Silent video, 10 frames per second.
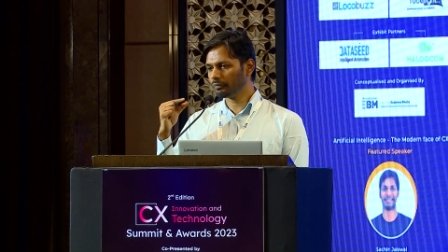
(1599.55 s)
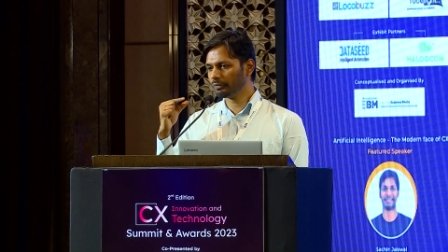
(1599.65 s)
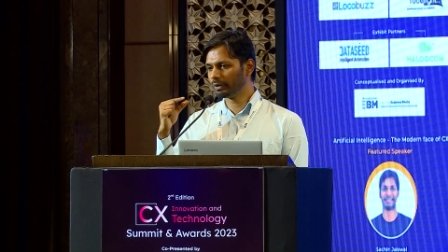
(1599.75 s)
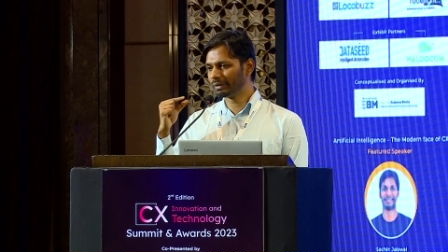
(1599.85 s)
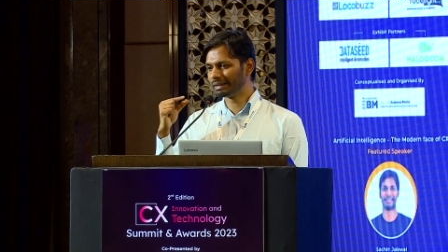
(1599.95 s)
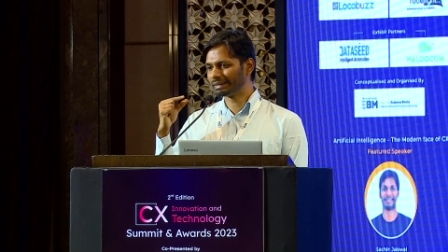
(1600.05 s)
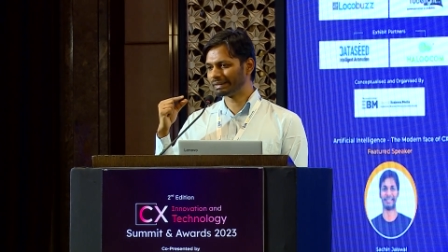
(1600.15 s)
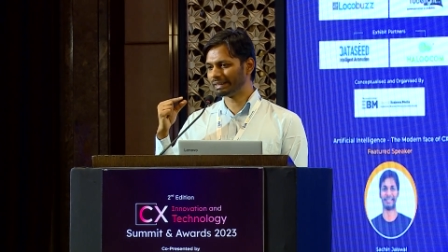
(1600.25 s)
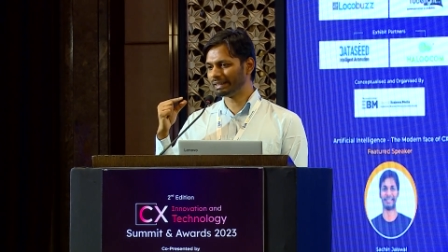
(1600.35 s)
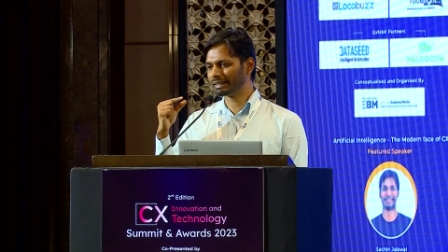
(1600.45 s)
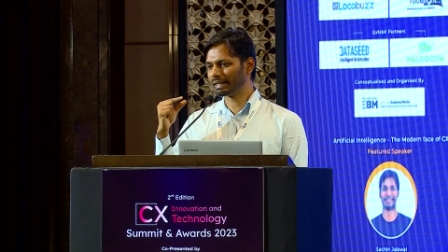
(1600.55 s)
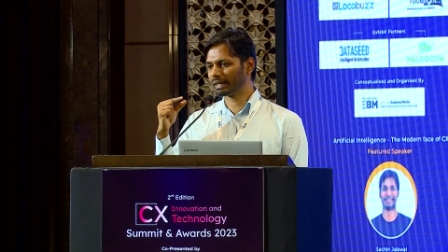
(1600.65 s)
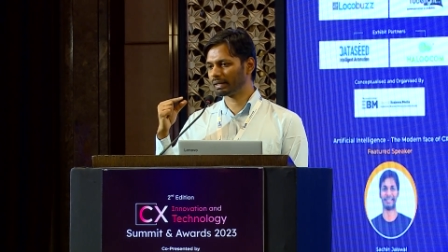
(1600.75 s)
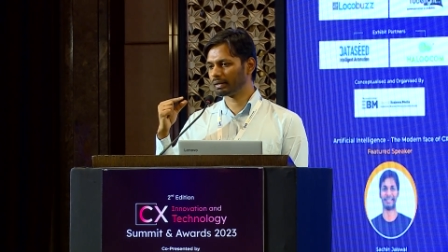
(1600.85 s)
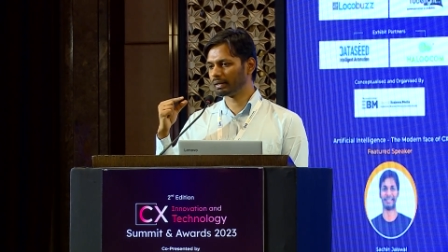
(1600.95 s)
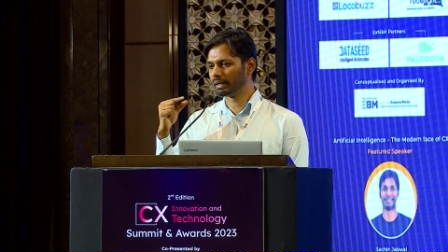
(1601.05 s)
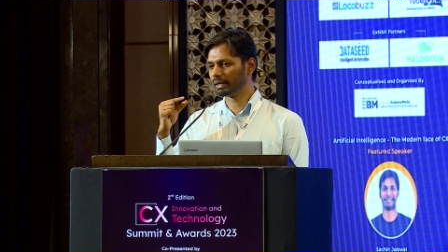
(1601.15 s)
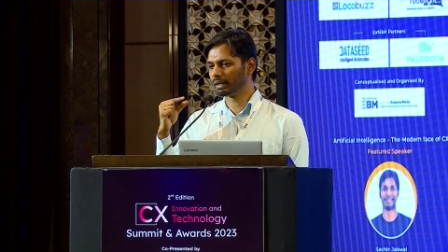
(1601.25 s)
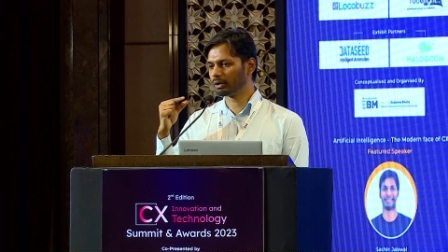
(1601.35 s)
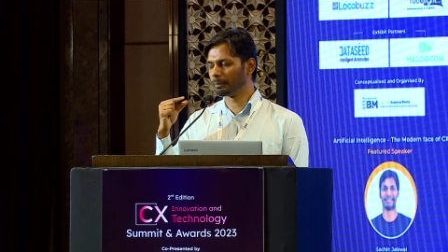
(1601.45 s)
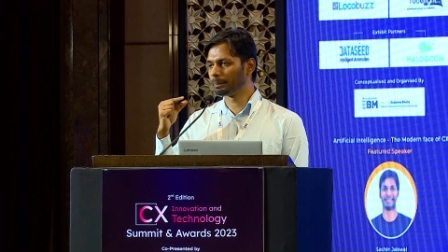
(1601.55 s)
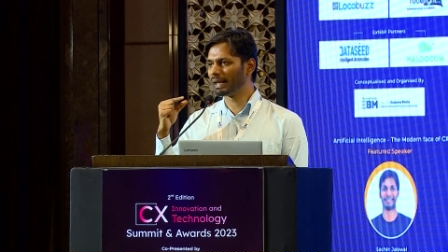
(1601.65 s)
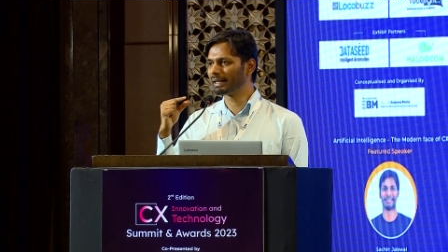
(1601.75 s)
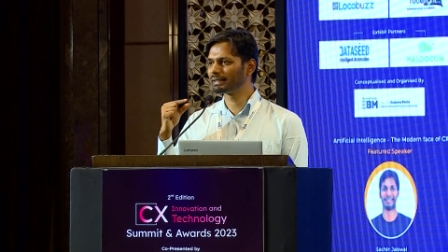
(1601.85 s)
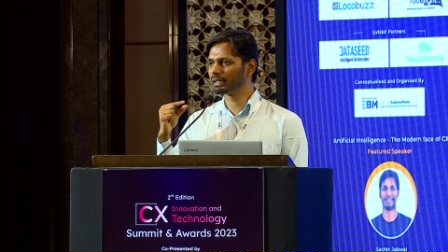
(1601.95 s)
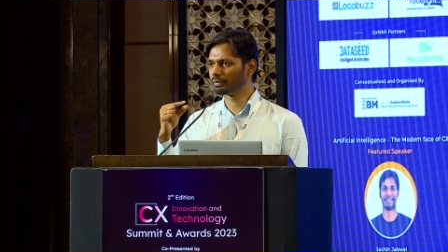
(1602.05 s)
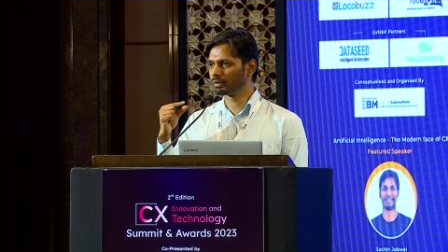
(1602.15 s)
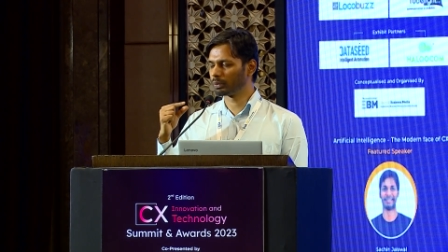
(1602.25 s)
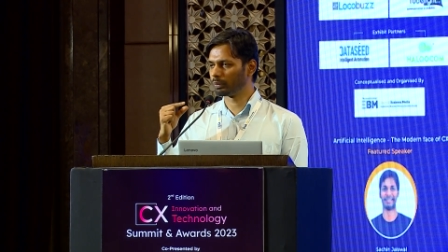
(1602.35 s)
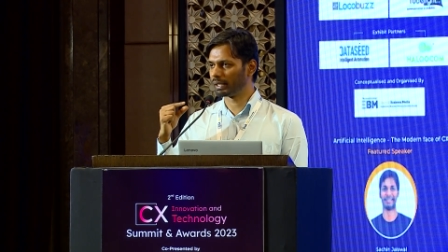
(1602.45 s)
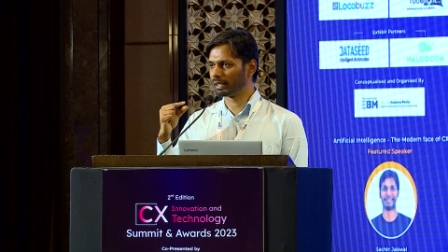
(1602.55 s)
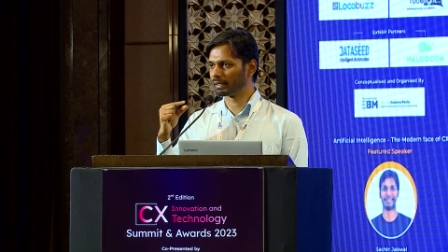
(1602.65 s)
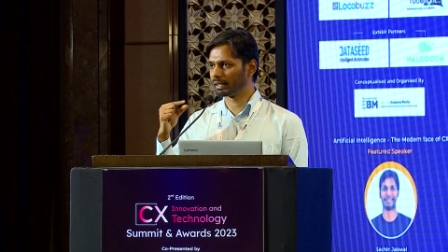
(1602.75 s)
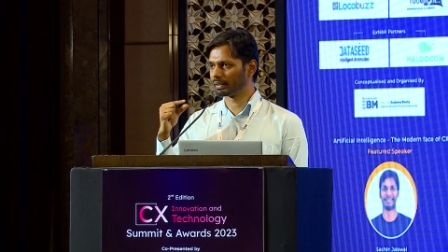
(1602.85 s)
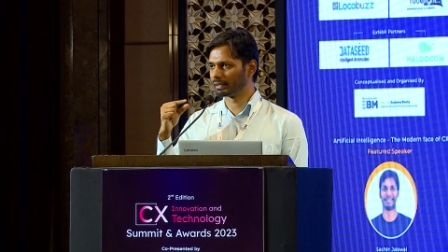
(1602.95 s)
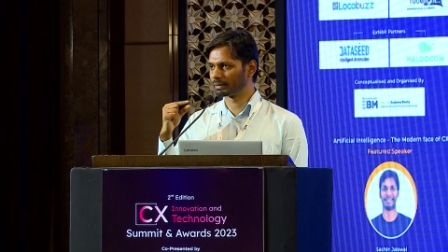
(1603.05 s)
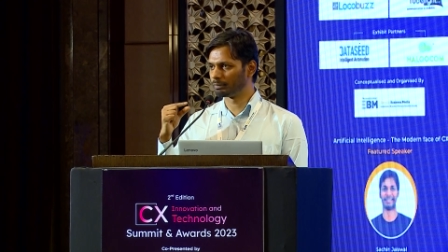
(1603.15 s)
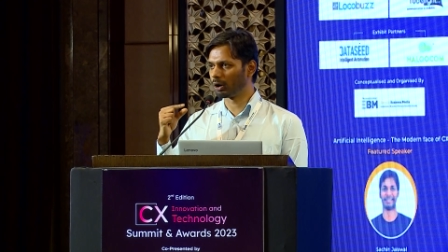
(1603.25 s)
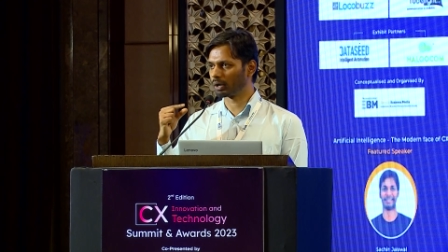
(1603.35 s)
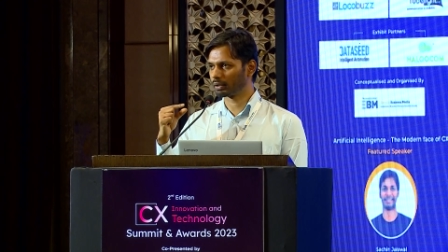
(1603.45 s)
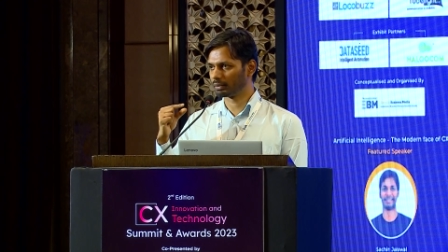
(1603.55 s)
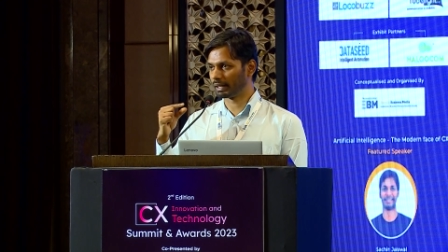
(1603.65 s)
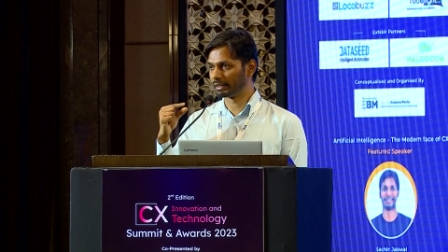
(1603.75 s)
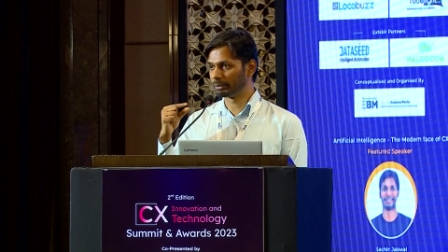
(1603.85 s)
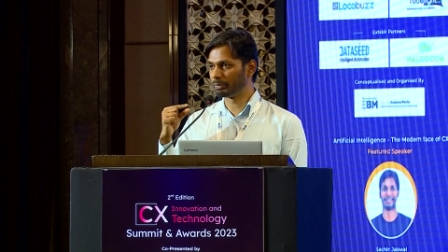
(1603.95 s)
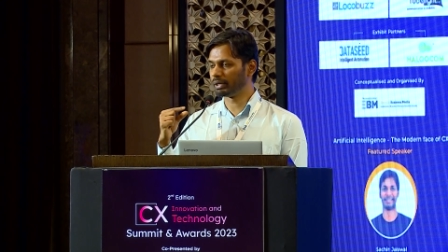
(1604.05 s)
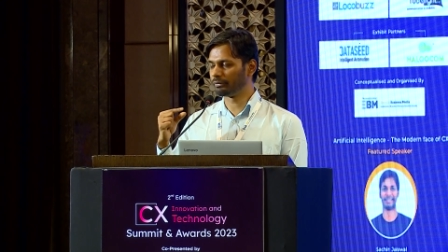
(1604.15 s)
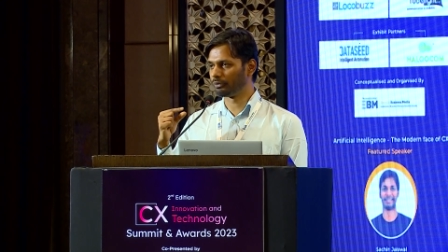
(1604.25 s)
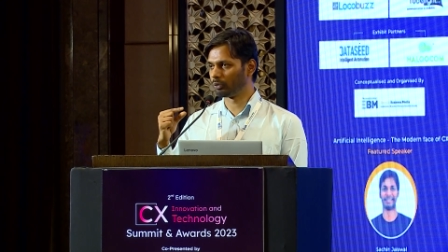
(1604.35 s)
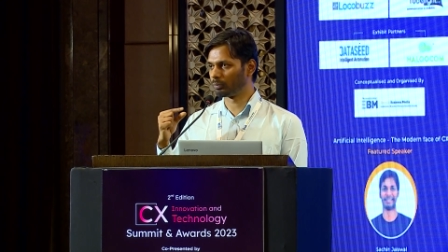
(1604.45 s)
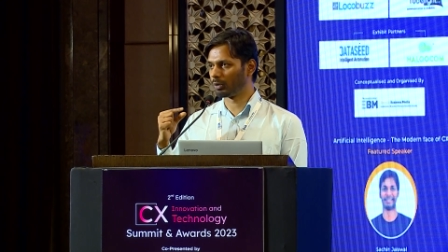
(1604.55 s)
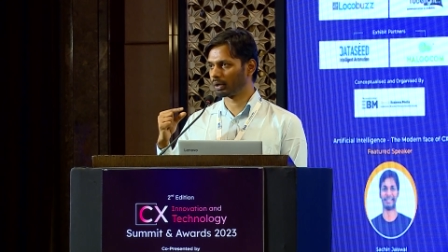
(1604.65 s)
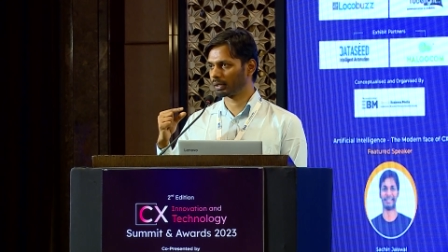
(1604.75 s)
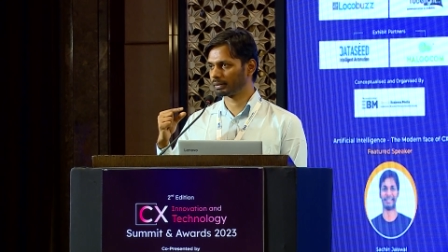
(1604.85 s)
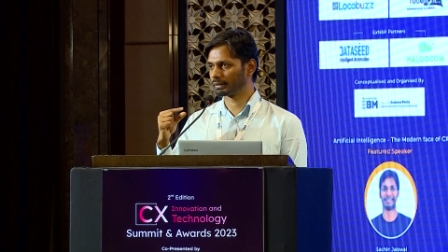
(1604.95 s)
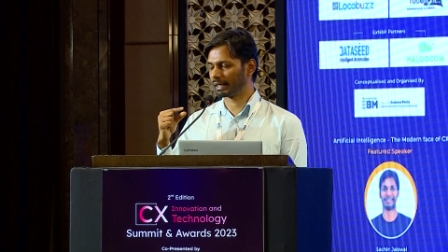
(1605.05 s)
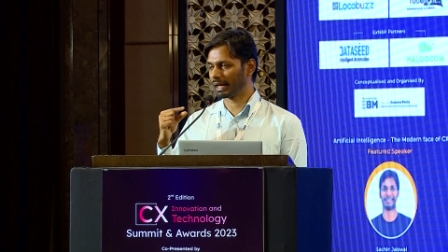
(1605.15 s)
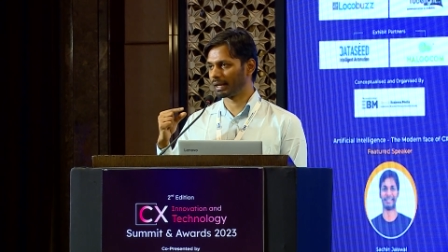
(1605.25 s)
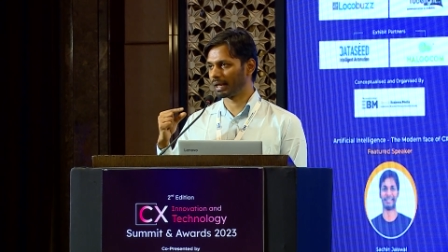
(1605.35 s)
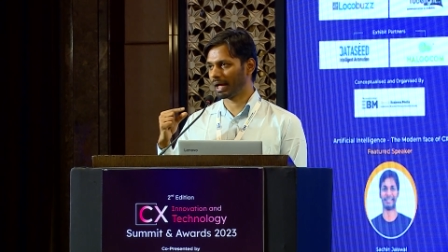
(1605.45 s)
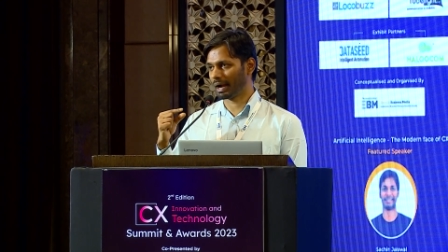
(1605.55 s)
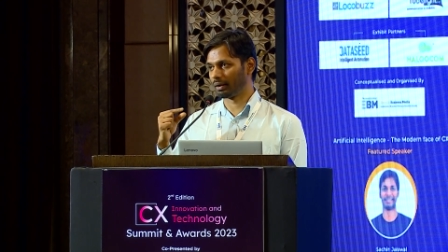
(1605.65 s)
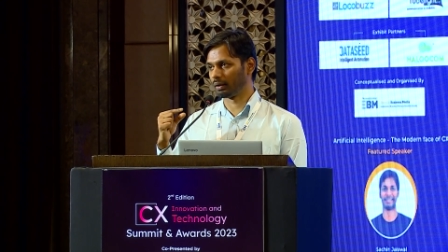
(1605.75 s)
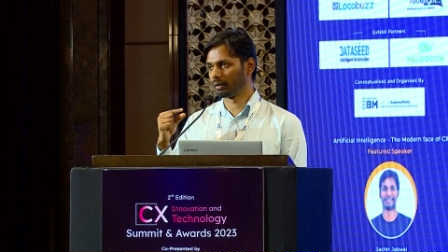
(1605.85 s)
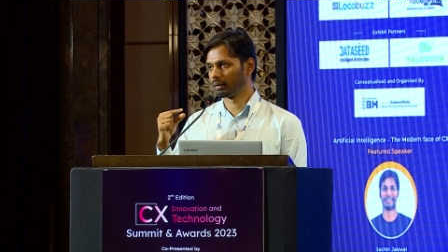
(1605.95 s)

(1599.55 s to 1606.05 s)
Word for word: we will see that the complexity of the query that this bot, that GPT-4 bots can handle